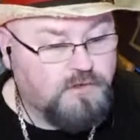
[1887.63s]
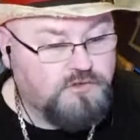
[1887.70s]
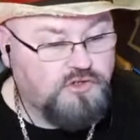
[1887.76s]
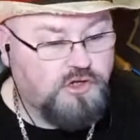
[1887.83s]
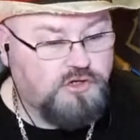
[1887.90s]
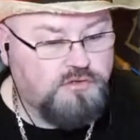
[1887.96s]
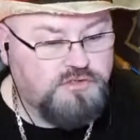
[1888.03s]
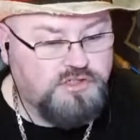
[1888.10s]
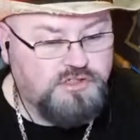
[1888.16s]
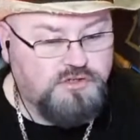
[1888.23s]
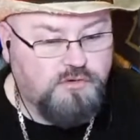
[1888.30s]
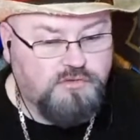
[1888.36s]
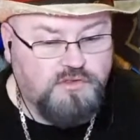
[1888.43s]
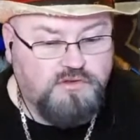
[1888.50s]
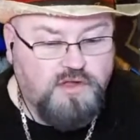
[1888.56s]
John Doe says,
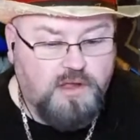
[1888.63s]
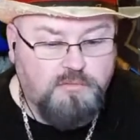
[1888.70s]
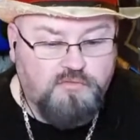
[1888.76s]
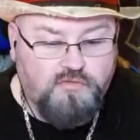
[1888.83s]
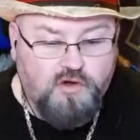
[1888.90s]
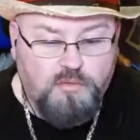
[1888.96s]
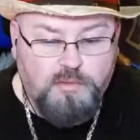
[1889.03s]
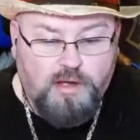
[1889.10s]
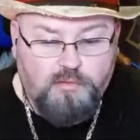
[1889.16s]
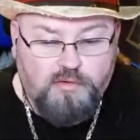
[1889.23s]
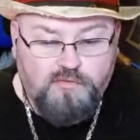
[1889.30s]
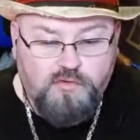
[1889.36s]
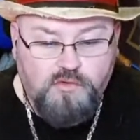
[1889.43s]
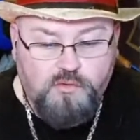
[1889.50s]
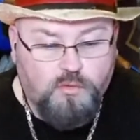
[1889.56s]
during the time of Rome,
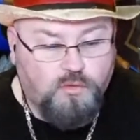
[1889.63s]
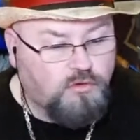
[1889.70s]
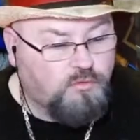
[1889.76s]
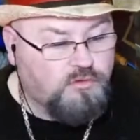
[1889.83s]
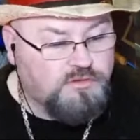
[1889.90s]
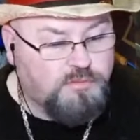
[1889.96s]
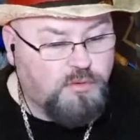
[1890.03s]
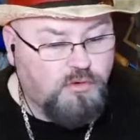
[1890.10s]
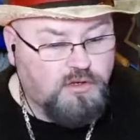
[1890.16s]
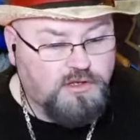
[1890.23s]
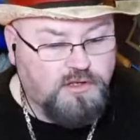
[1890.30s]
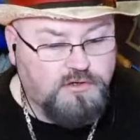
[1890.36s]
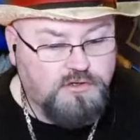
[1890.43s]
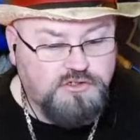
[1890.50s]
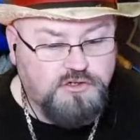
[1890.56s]
however, the world was
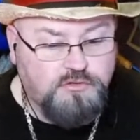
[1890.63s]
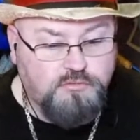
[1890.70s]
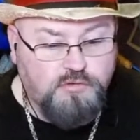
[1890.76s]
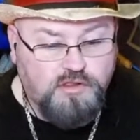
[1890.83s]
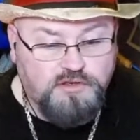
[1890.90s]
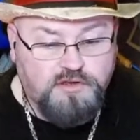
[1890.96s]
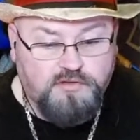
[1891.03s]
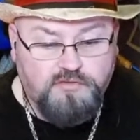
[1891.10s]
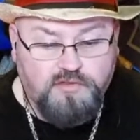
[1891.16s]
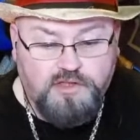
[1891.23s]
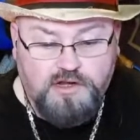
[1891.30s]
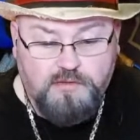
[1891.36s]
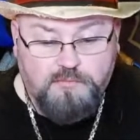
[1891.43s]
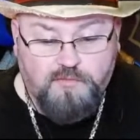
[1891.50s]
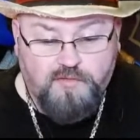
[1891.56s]
poorly understood relatively
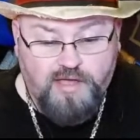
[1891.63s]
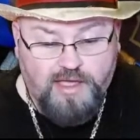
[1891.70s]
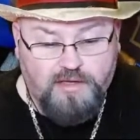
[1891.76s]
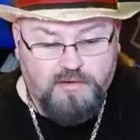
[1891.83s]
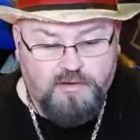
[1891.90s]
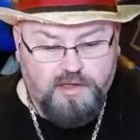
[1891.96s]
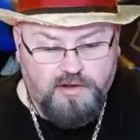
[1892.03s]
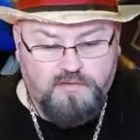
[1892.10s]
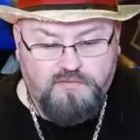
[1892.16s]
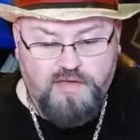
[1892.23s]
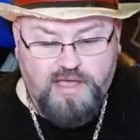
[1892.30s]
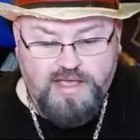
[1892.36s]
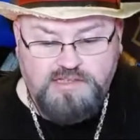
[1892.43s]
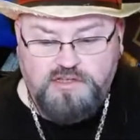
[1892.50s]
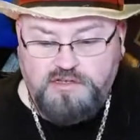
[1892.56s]
in a
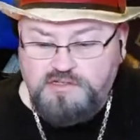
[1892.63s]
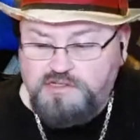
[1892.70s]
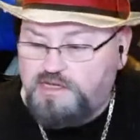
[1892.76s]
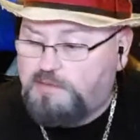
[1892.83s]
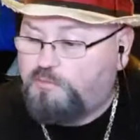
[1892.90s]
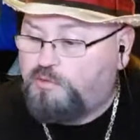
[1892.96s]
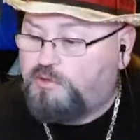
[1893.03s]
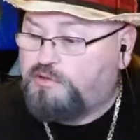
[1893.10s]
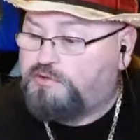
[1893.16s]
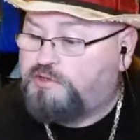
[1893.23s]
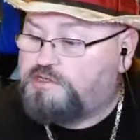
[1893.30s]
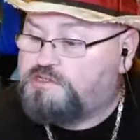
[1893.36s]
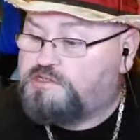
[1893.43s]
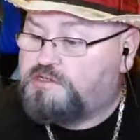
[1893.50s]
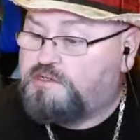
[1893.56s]
vast, untamed
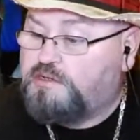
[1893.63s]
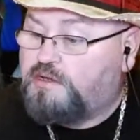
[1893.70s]
wilderness.